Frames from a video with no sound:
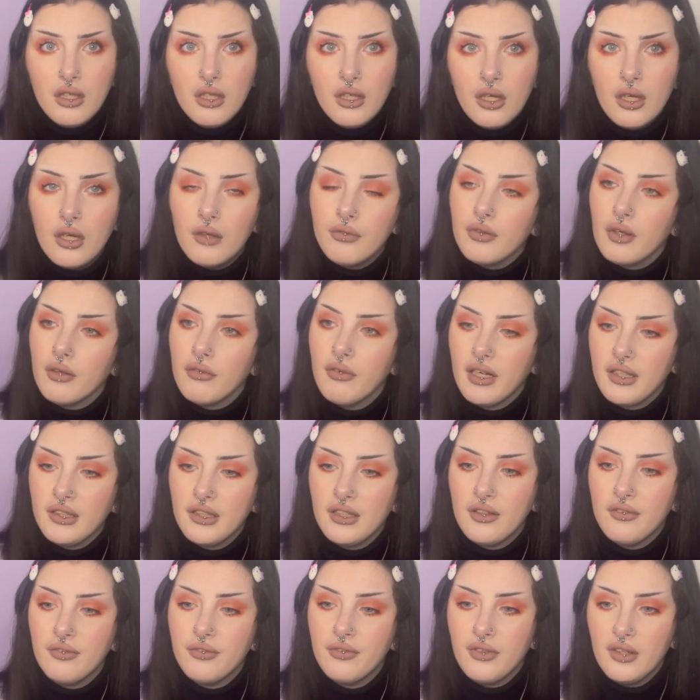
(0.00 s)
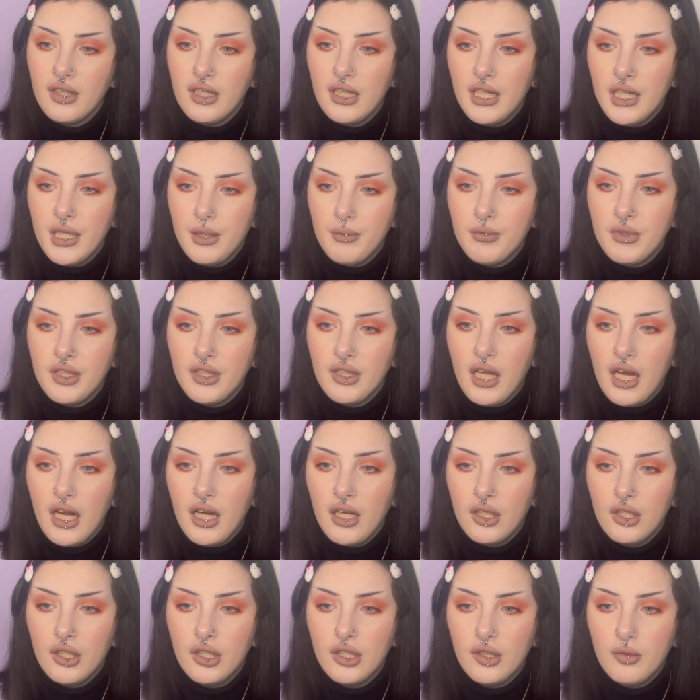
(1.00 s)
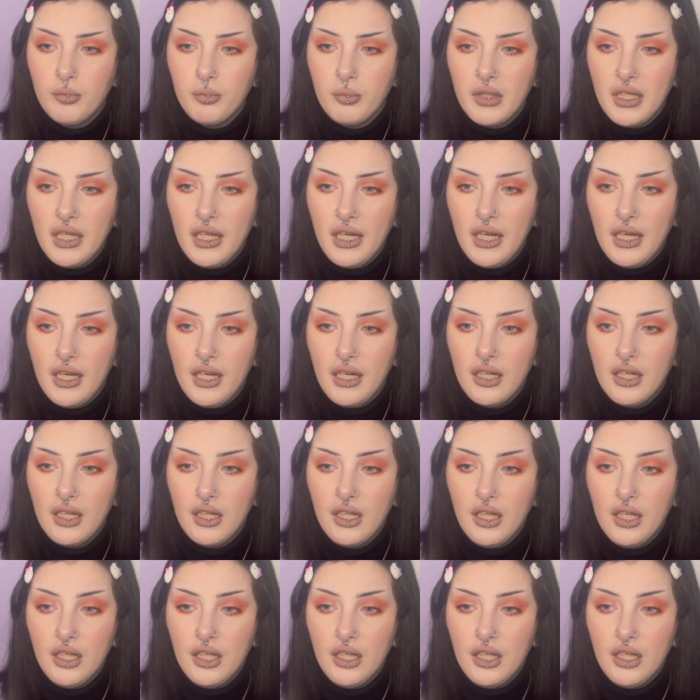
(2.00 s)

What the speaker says: If they're red and inflamed, that could be